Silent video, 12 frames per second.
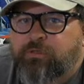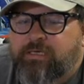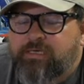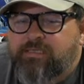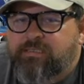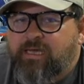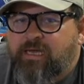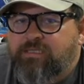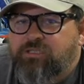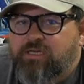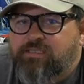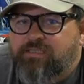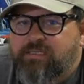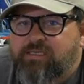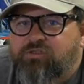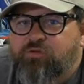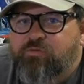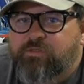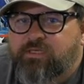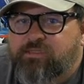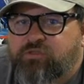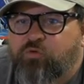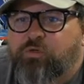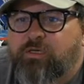his HSD
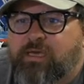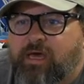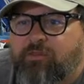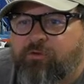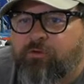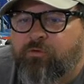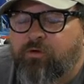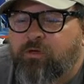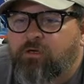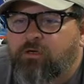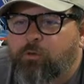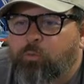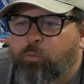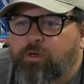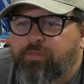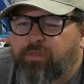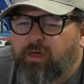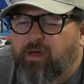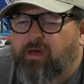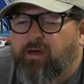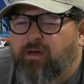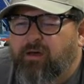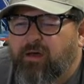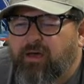262 together with
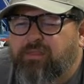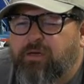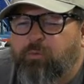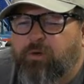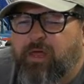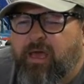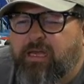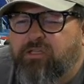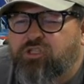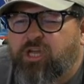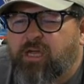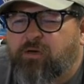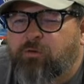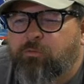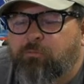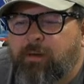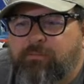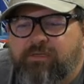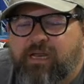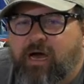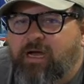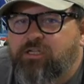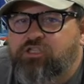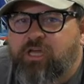I think one of the 8-channel or maybe
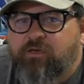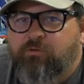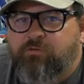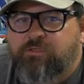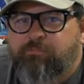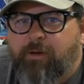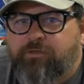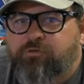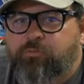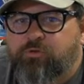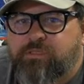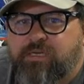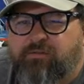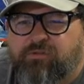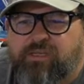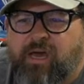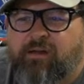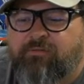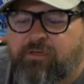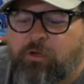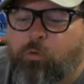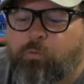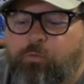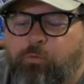9-channel Spectrum receivers, kind of an
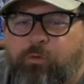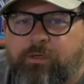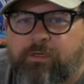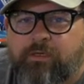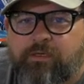older one.